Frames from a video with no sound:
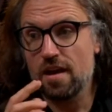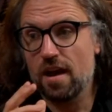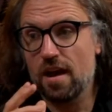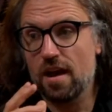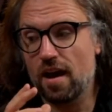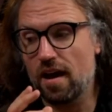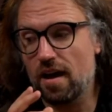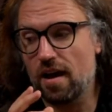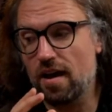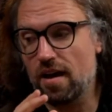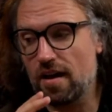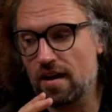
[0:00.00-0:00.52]

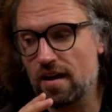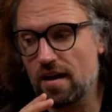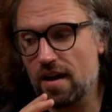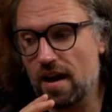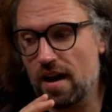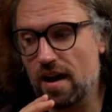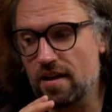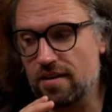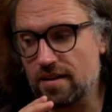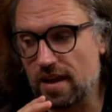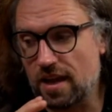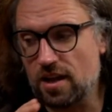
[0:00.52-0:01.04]

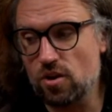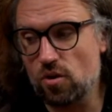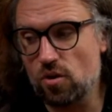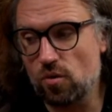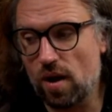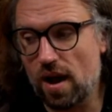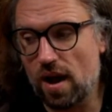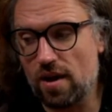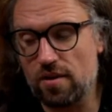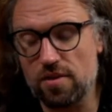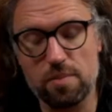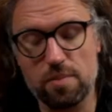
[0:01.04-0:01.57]
and I know
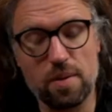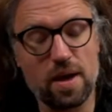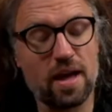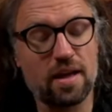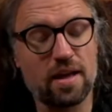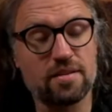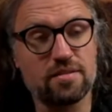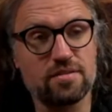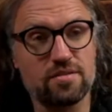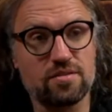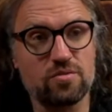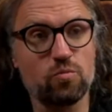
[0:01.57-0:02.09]
how the
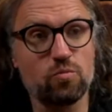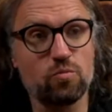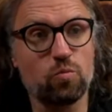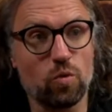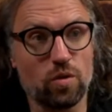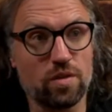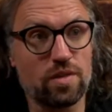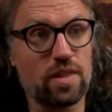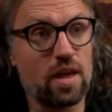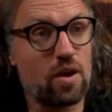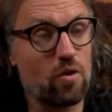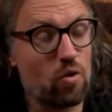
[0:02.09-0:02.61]
band
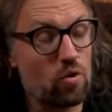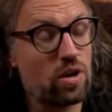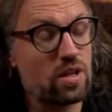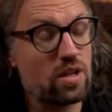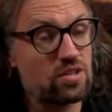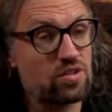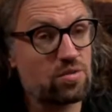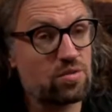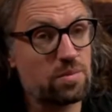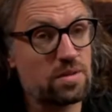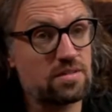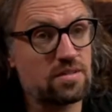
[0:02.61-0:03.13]
want their own
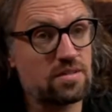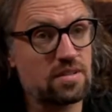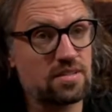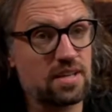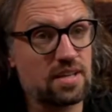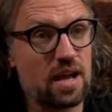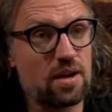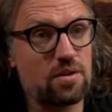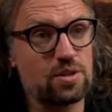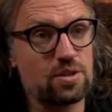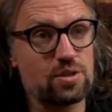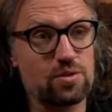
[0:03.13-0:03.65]
instruments to
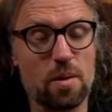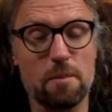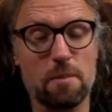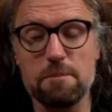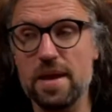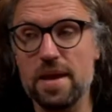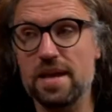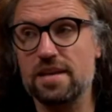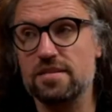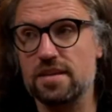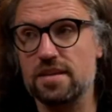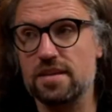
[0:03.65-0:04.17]
sound, so I'm
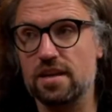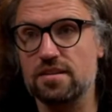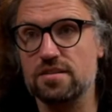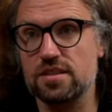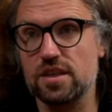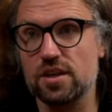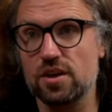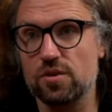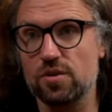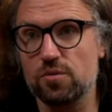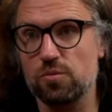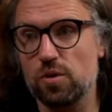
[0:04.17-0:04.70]
mixing it a
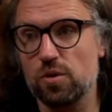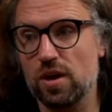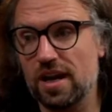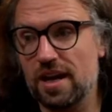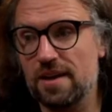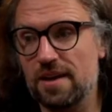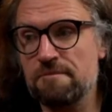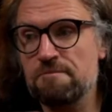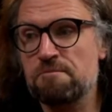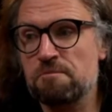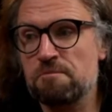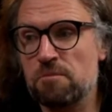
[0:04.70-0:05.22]
certain
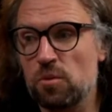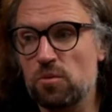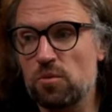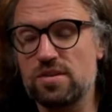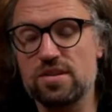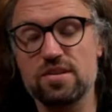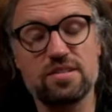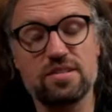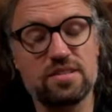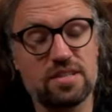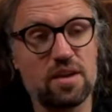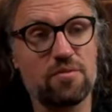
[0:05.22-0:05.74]
way,
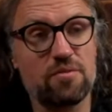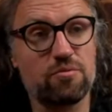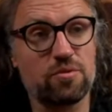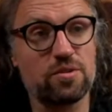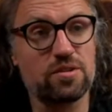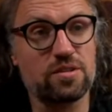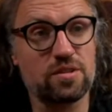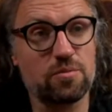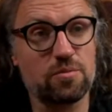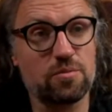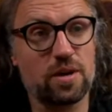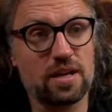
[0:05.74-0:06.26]
which is
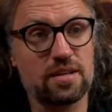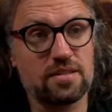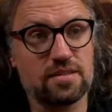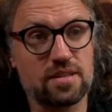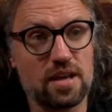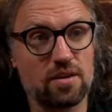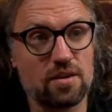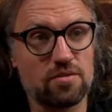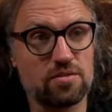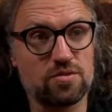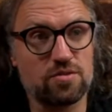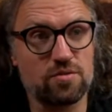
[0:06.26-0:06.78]
different to the way it
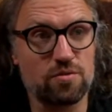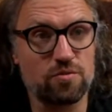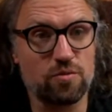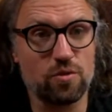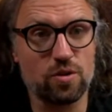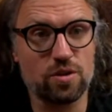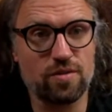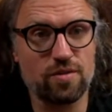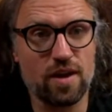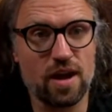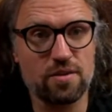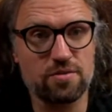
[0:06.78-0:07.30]
sounds through
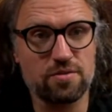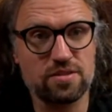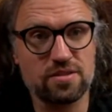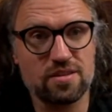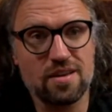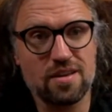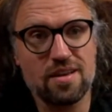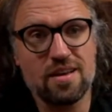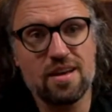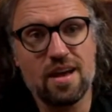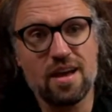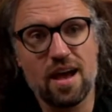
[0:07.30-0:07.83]
front of house.
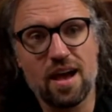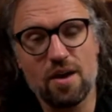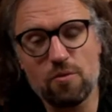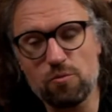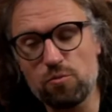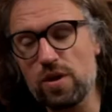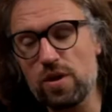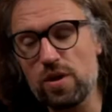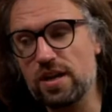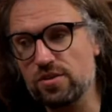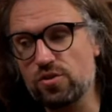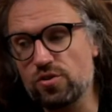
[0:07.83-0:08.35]

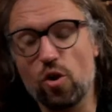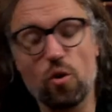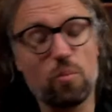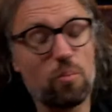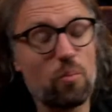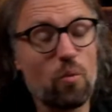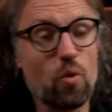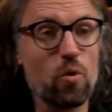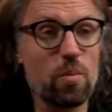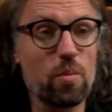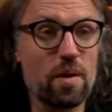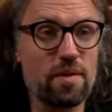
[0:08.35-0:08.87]
We can talk
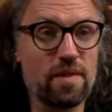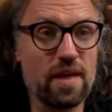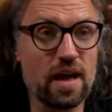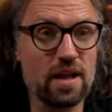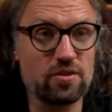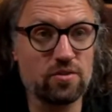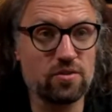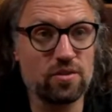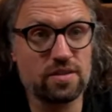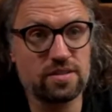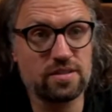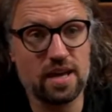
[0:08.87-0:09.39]
more about that
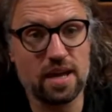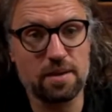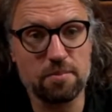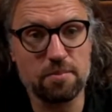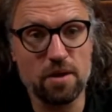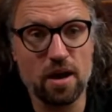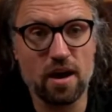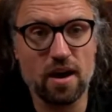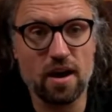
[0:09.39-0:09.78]
another time.